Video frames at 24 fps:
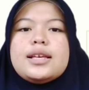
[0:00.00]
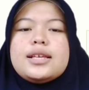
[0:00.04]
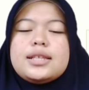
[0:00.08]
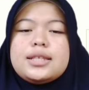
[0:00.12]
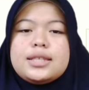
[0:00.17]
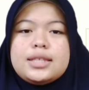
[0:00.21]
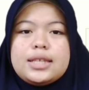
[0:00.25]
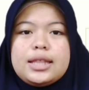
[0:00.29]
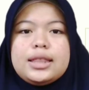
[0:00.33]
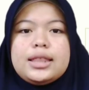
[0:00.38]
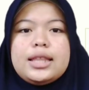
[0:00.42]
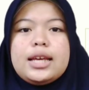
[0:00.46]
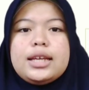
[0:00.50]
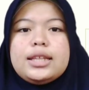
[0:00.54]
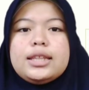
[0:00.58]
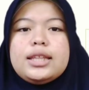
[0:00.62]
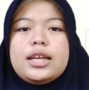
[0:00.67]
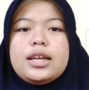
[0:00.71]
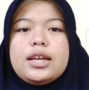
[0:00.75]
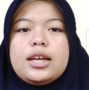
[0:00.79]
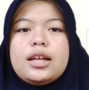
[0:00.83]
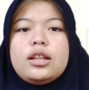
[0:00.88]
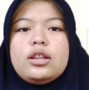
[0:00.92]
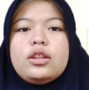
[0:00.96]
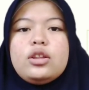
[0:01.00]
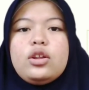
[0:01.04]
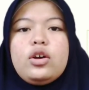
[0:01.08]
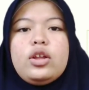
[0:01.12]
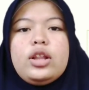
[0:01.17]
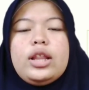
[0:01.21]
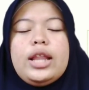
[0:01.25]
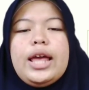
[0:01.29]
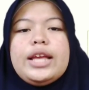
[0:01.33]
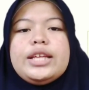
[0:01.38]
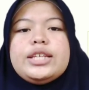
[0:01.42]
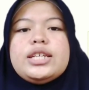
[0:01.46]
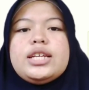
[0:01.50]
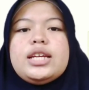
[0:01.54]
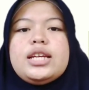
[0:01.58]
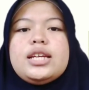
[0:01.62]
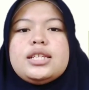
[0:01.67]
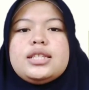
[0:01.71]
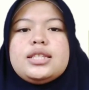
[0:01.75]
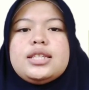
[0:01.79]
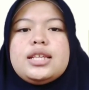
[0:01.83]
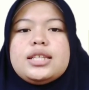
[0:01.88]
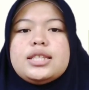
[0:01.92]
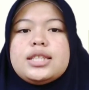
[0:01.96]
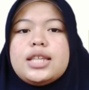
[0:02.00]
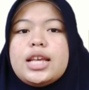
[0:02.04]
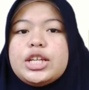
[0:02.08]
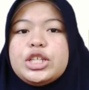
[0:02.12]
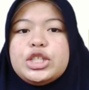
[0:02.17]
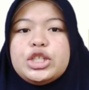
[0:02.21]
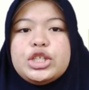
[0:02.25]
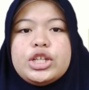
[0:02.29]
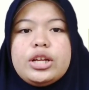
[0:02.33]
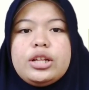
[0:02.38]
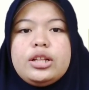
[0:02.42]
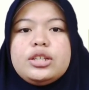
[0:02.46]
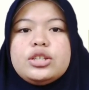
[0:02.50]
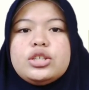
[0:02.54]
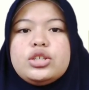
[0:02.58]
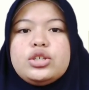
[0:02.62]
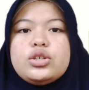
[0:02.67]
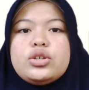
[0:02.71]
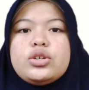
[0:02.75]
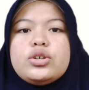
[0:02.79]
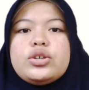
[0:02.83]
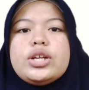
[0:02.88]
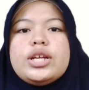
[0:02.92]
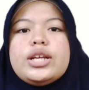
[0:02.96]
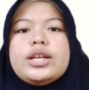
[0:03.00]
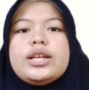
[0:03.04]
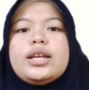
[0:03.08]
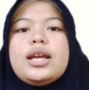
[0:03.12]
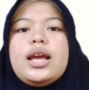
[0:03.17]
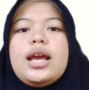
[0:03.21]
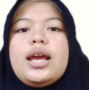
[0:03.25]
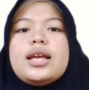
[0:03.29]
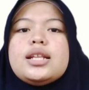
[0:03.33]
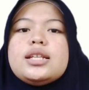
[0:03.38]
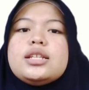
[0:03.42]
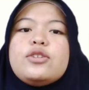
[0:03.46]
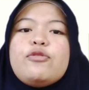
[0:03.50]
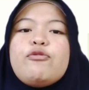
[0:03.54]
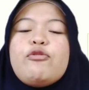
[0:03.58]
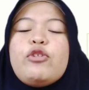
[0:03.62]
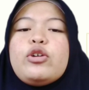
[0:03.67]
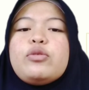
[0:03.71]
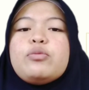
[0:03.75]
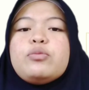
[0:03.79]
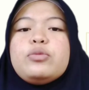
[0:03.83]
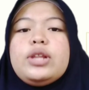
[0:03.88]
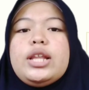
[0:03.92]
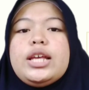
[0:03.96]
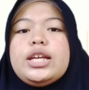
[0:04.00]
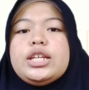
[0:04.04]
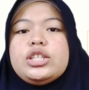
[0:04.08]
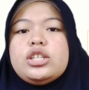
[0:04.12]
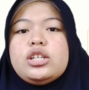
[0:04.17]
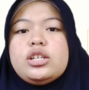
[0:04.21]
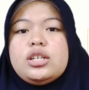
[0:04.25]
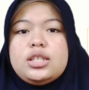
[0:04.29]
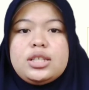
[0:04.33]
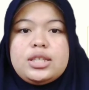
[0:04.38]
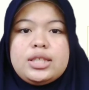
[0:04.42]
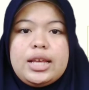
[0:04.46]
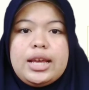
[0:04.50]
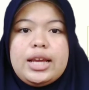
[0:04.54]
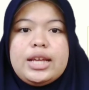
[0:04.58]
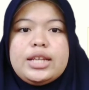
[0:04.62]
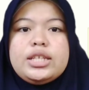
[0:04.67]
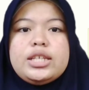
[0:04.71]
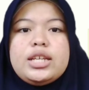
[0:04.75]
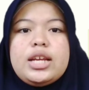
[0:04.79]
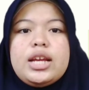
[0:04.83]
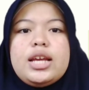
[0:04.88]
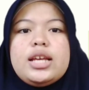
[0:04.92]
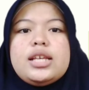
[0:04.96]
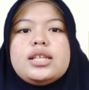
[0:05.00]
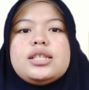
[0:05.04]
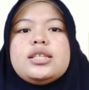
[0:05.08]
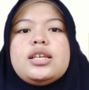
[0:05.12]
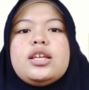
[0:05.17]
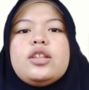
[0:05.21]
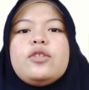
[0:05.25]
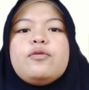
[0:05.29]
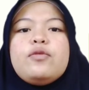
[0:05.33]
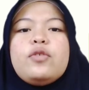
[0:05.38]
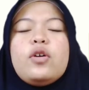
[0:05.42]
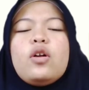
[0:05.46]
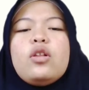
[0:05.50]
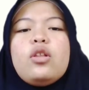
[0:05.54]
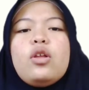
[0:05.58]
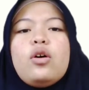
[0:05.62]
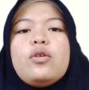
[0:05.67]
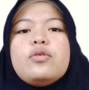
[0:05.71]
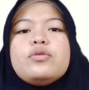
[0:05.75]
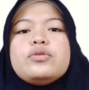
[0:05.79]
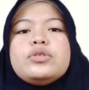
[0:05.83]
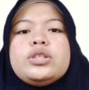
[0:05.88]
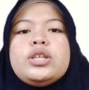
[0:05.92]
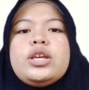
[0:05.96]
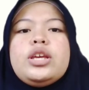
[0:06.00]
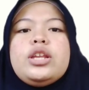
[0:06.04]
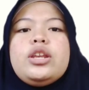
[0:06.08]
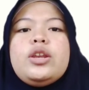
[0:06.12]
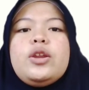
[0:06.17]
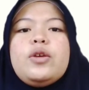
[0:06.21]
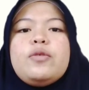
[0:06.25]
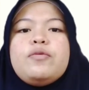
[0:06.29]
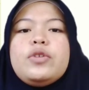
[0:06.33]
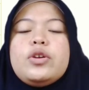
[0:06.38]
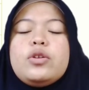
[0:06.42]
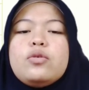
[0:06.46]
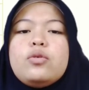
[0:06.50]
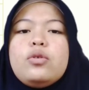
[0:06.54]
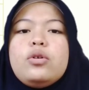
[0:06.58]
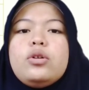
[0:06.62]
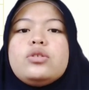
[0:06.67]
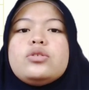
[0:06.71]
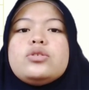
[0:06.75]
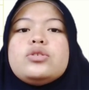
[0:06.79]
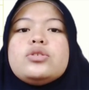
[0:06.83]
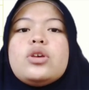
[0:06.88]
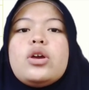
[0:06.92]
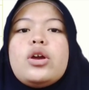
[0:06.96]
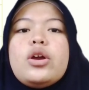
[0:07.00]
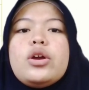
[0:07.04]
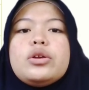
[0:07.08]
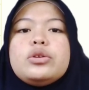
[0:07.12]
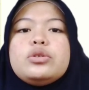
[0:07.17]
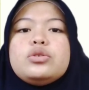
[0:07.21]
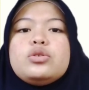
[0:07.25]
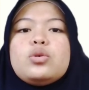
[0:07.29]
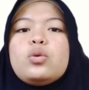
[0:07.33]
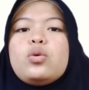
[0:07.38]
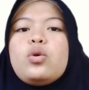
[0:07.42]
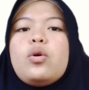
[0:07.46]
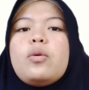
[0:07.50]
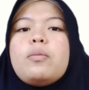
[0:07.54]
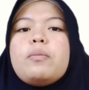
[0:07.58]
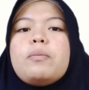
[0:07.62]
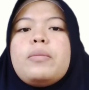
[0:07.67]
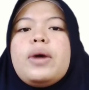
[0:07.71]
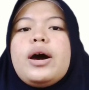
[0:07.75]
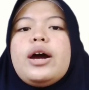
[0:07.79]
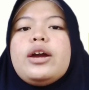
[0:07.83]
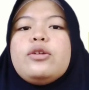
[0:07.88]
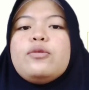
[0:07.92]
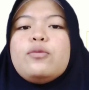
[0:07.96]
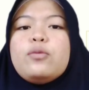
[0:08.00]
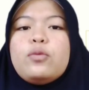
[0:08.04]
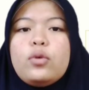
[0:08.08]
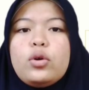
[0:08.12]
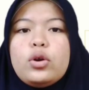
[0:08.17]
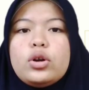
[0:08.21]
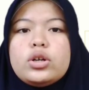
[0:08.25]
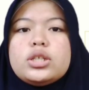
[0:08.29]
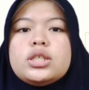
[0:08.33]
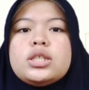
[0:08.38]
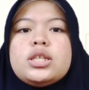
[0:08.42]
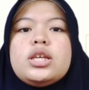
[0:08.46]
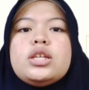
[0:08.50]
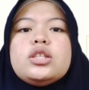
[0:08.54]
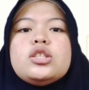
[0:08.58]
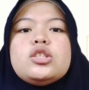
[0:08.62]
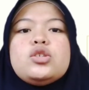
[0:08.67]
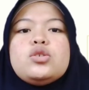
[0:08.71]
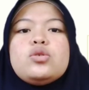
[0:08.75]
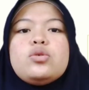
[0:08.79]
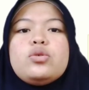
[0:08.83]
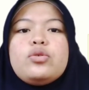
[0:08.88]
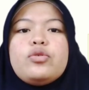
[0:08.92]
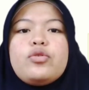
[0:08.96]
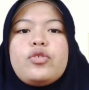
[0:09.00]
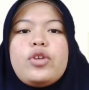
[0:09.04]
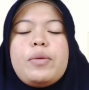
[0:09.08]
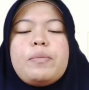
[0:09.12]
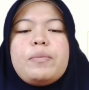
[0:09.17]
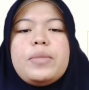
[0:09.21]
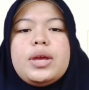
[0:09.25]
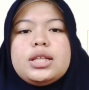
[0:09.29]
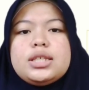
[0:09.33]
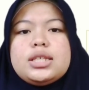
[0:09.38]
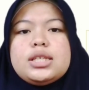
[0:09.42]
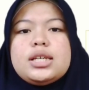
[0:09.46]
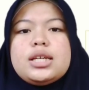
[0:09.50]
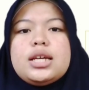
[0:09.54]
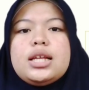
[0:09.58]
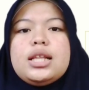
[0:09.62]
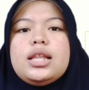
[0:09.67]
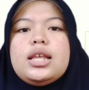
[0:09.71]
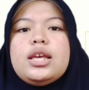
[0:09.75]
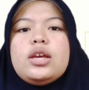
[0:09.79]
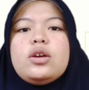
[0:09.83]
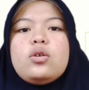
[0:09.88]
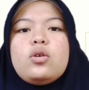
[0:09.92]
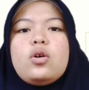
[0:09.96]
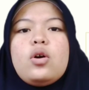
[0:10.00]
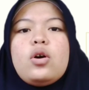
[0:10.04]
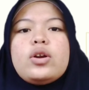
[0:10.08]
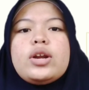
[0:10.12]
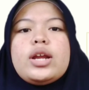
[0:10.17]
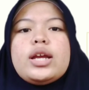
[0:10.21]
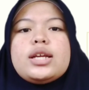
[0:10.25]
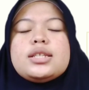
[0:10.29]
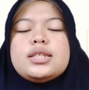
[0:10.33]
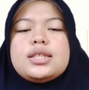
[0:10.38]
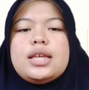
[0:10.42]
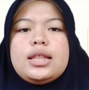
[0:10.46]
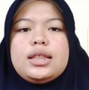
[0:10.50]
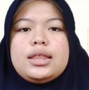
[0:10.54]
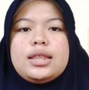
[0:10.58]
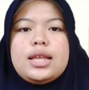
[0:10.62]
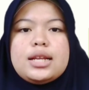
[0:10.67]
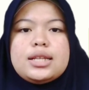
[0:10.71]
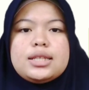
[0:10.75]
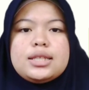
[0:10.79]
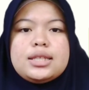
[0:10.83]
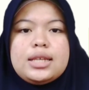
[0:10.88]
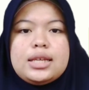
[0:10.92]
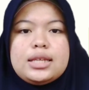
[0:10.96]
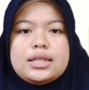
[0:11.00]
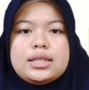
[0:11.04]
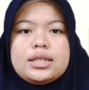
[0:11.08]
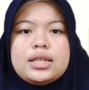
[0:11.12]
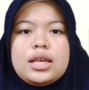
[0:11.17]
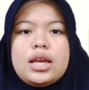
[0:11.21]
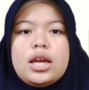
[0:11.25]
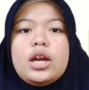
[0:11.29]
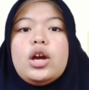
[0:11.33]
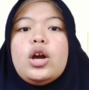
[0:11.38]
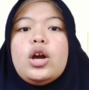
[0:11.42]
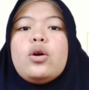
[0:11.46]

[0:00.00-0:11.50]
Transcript: Syntactical knowledge is essential during the formulation stage as it follows individuals to combine words into grammatically correct sentences.